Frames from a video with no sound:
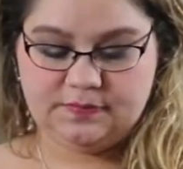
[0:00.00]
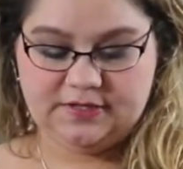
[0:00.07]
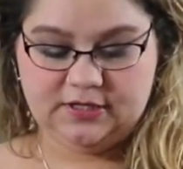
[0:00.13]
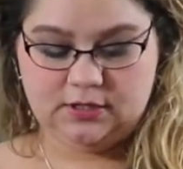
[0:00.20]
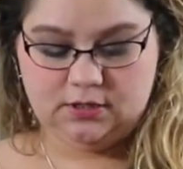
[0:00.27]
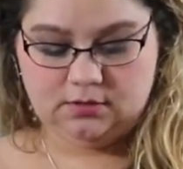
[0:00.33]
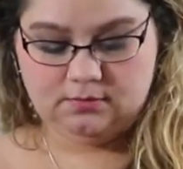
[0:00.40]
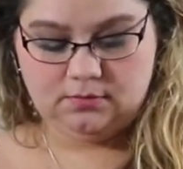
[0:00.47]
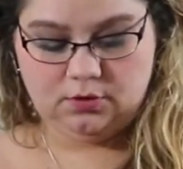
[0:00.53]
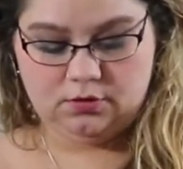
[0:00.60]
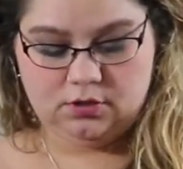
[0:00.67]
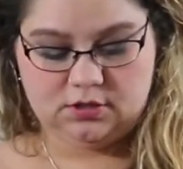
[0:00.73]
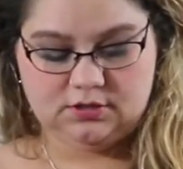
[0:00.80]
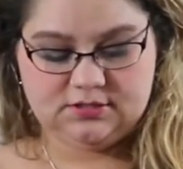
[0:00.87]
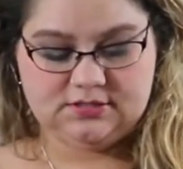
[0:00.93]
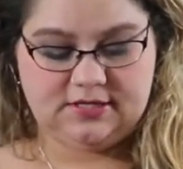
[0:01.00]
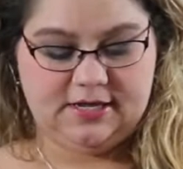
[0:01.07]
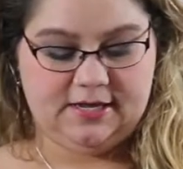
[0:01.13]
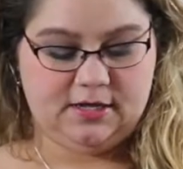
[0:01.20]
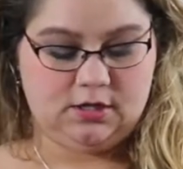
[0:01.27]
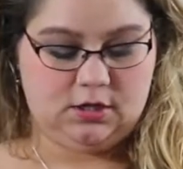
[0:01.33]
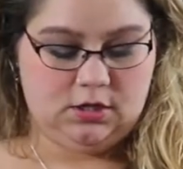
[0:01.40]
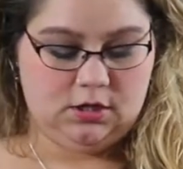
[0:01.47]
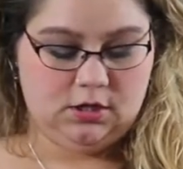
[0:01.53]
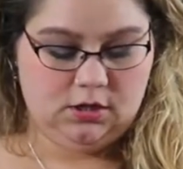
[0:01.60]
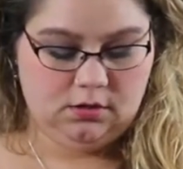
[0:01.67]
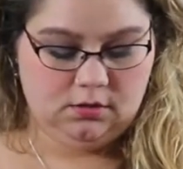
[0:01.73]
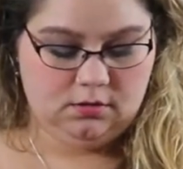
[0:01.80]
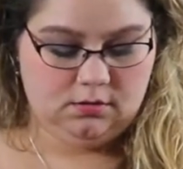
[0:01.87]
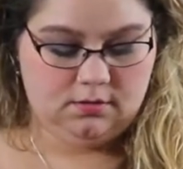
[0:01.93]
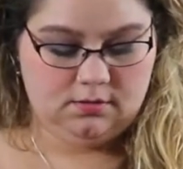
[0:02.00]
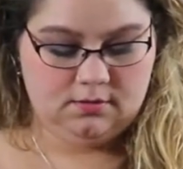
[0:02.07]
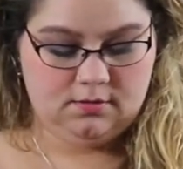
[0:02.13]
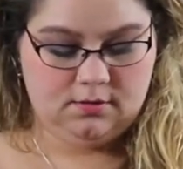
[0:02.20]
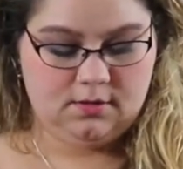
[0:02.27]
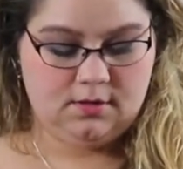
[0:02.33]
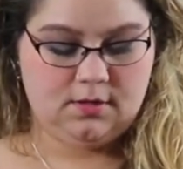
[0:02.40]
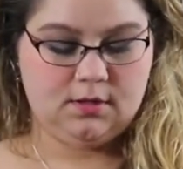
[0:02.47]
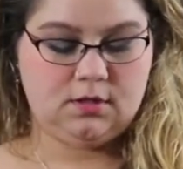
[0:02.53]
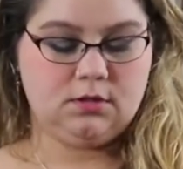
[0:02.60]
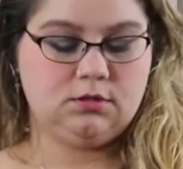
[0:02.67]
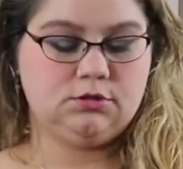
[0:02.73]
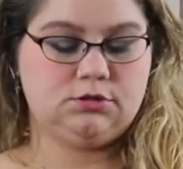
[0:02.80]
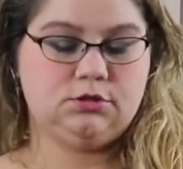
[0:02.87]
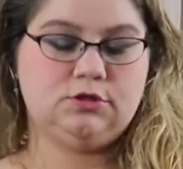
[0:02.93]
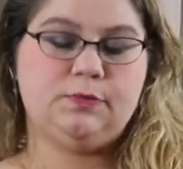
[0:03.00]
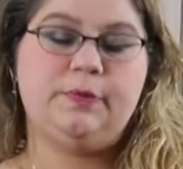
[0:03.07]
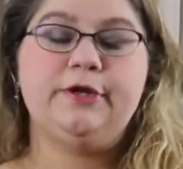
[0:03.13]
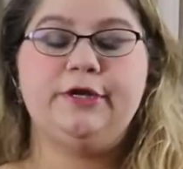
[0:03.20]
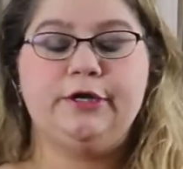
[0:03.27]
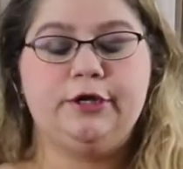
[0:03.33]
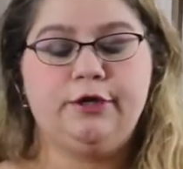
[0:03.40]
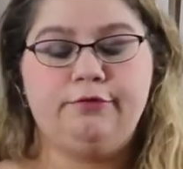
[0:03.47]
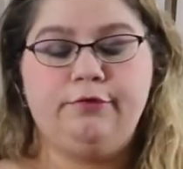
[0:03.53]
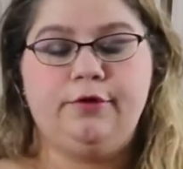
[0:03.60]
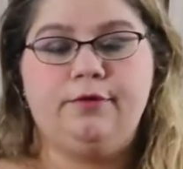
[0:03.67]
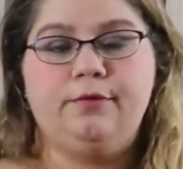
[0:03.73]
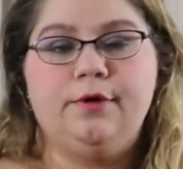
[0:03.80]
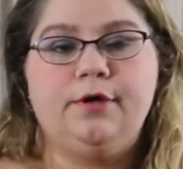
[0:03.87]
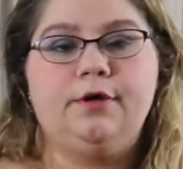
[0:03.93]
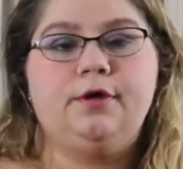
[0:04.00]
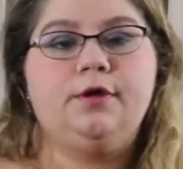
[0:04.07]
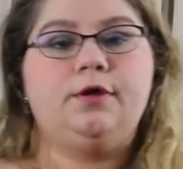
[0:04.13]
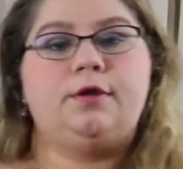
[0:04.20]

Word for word: be on a motorcycle. Just put him on real quick.